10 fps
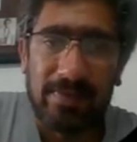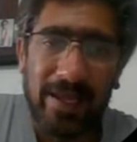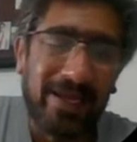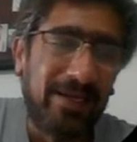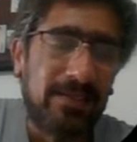
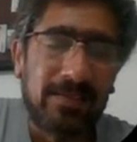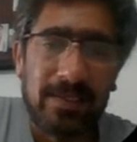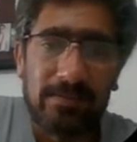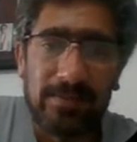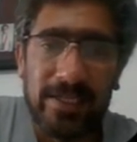and in
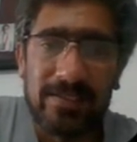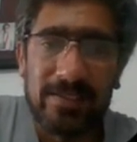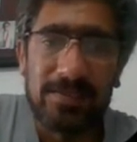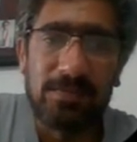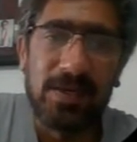some
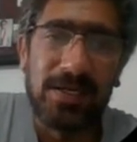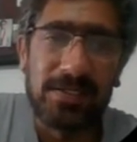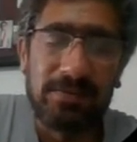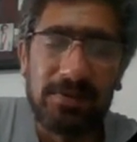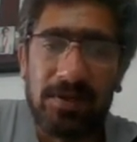cases
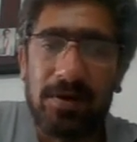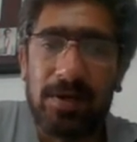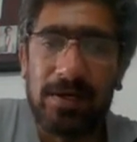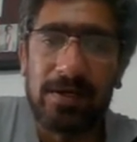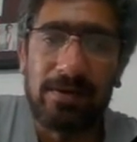players even call
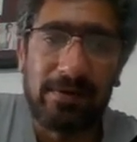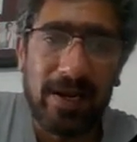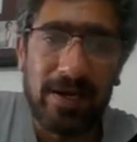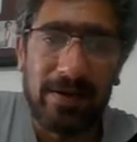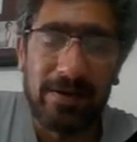it a
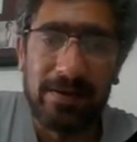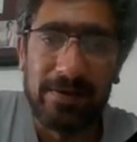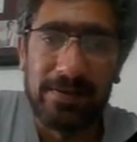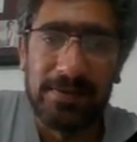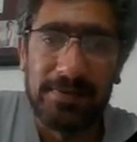trial and error.